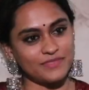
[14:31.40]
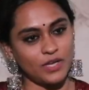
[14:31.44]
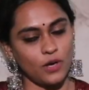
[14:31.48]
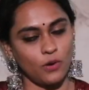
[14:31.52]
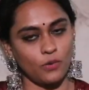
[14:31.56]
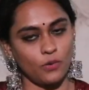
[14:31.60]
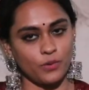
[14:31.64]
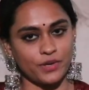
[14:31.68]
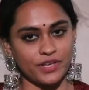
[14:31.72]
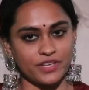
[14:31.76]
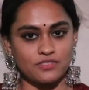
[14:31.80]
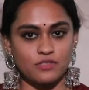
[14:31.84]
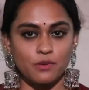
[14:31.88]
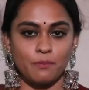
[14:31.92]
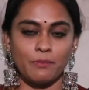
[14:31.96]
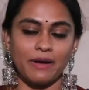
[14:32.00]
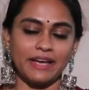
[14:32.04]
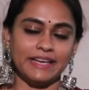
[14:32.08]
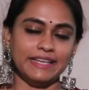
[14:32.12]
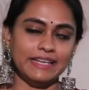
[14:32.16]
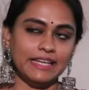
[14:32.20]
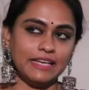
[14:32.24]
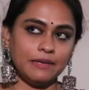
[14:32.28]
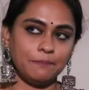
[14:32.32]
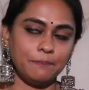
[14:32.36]
Okay, so
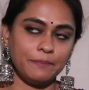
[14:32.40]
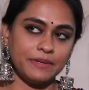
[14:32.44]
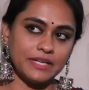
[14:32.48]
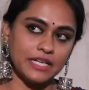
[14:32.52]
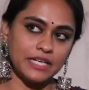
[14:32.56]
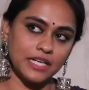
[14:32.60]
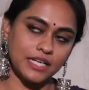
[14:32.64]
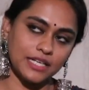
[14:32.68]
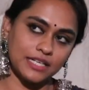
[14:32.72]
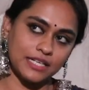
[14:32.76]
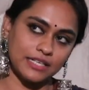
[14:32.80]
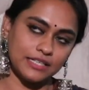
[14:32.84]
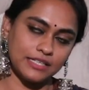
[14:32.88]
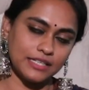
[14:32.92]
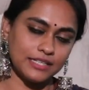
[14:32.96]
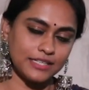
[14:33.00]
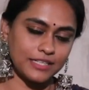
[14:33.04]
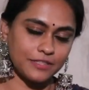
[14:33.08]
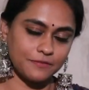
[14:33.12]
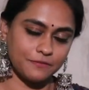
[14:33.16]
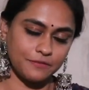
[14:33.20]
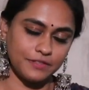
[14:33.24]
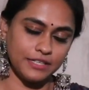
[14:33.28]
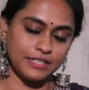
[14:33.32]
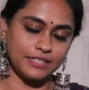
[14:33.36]
maine PR kiya,
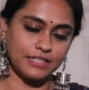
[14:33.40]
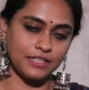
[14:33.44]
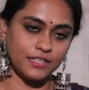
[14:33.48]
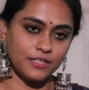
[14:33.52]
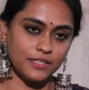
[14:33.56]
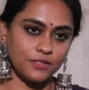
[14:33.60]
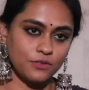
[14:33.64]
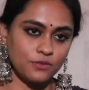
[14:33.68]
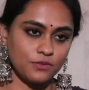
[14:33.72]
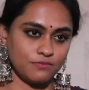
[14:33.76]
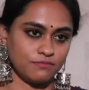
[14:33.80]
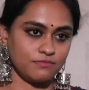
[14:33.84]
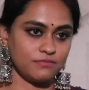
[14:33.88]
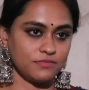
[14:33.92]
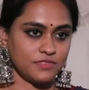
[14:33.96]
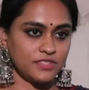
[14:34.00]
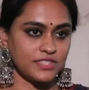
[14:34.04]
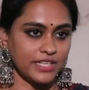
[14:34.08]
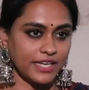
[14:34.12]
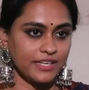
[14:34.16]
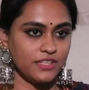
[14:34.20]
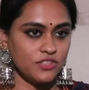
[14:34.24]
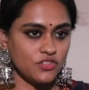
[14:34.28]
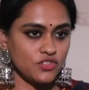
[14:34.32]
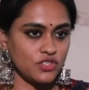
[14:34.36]
definitely, you know,
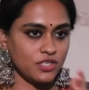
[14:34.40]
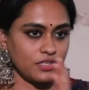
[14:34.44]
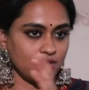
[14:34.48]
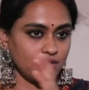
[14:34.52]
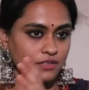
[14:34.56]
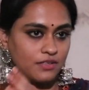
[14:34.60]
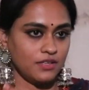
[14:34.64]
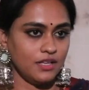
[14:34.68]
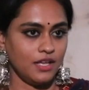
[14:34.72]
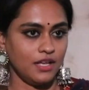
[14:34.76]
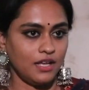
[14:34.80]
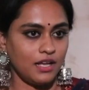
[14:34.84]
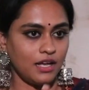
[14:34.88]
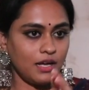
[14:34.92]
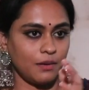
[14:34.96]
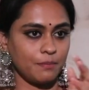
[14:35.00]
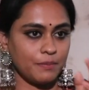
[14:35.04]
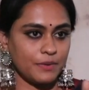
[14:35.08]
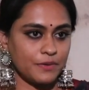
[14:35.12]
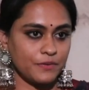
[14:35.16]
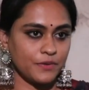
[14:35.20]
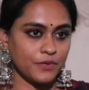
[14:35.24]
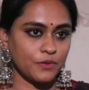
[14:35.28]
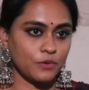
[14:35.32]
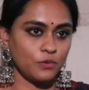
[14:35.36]
changing.
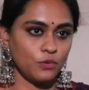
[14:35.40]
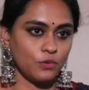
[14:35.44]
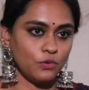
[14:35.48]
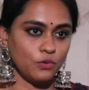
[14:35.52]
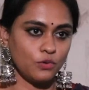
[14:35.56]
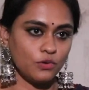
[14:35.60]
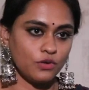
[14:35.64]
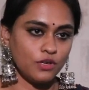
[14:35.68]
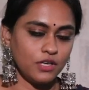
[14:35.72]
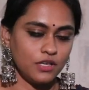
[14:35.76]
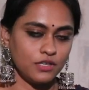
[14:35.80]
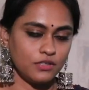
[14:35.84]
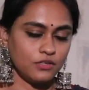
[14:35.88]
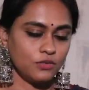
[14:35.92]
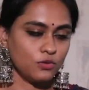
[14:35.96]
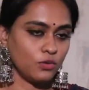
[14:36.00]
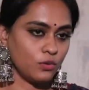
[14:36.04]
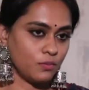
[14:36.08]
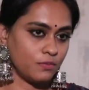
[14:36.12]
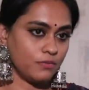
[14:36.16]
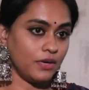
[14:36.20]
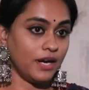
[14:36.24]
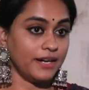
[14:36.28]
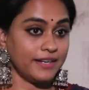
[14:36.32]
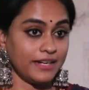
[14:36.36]
Appadu
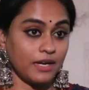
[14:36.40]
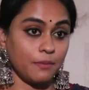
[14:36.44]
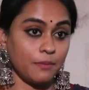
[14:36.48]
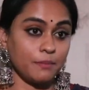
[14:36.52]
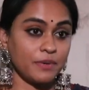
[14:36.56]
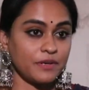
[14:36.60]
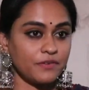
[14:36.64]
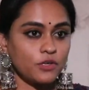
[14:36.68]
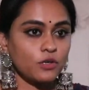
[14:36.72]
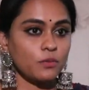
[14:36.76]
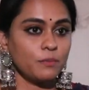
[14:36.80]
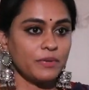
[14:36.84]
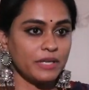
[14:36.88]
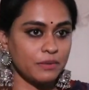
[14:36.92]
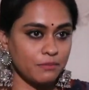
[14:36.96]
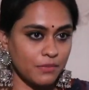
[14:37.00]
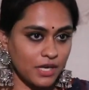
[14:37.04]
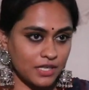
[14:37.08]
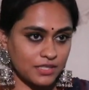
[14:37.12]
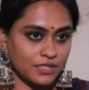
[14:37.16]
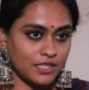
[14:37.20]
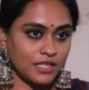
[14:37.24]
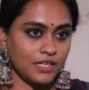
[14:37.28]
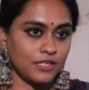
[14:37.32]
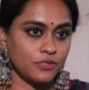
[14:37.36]
varaku meer
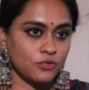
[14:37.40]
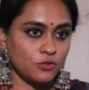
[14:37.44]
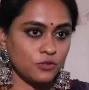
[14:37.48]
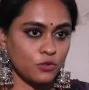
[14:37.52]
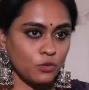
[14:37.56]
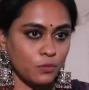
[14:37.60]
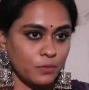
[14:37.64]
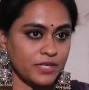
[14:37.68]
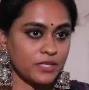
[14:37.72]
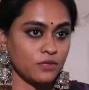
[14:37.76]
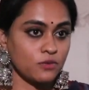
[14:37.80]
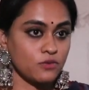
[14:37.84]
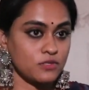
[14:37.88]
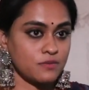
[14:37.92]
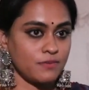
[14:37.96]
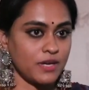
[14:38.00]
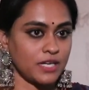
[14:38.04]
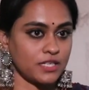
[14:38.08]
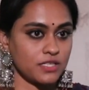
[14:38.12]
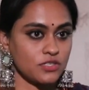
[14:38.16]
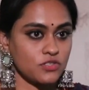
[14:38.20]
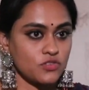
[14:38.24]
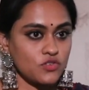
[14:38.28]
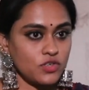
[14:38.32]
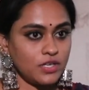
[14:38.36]
maaku teliyadu, nobody knows
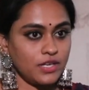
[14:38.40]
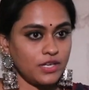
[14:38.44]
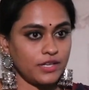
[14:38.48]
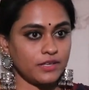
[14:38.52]
Bhagyashree.